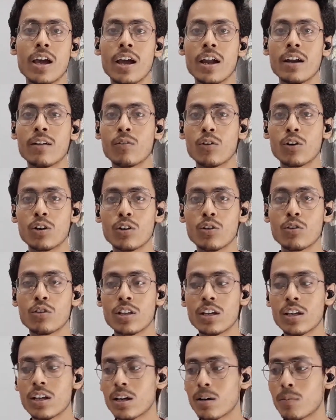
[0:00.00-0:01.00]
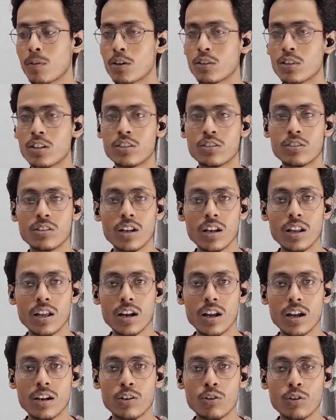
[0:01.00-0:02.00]
And what do you think about this
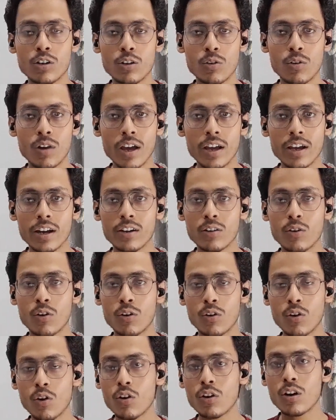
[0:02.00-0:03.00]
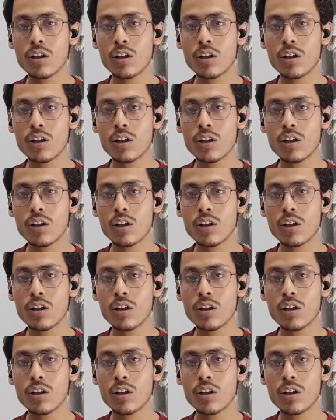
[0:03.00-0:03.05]
trailer? Did you like it or not?